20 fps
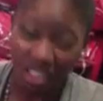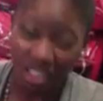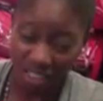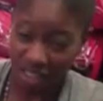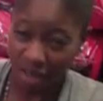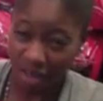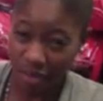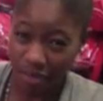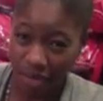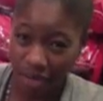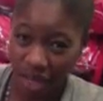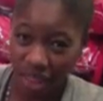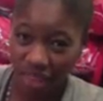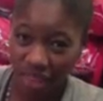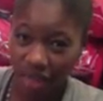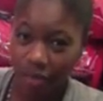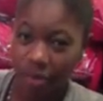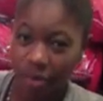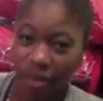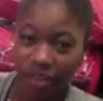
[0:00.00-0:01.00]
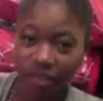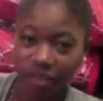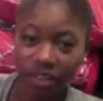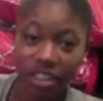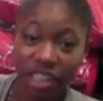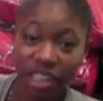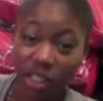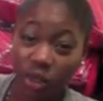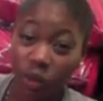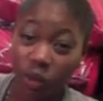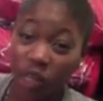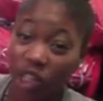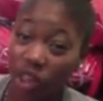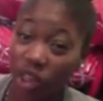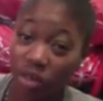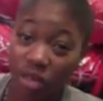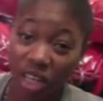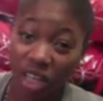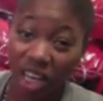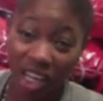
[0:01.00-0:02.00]
than a month. I believe it's like
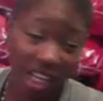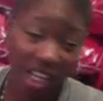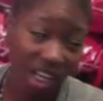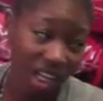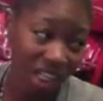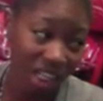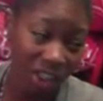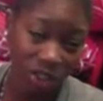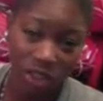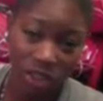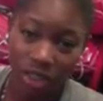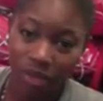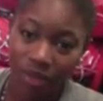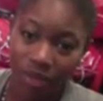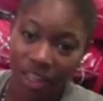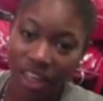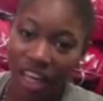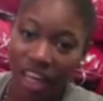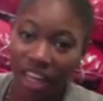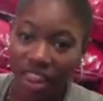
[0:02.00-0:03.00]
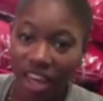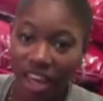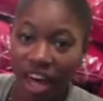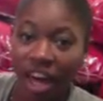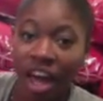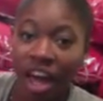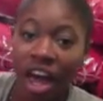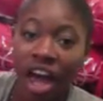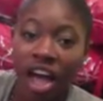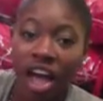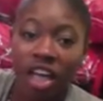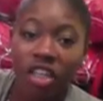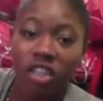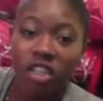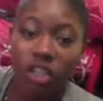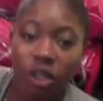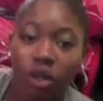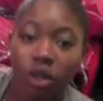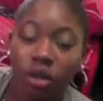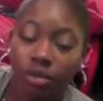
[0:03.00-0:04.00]
23 days or something like that.
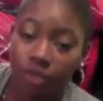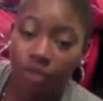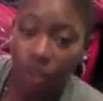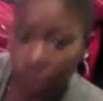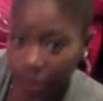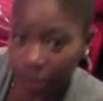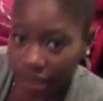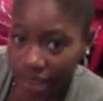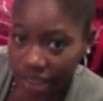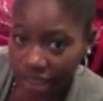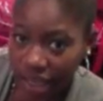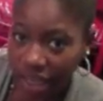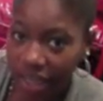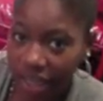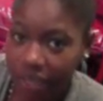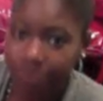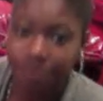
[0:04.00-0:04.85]
So I'm super excited.